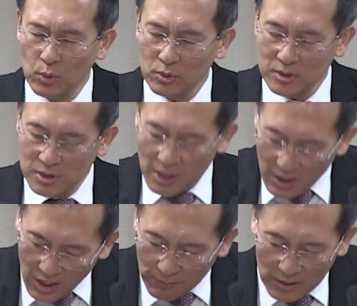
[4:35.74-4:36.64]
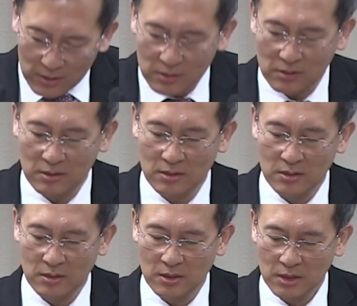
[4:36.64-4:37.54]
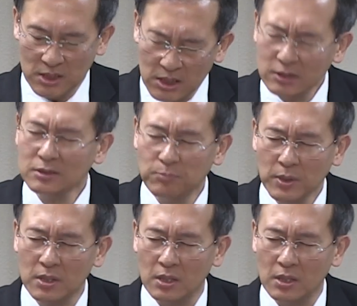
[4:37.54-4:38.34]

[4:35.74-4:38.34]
So you must believe this fact.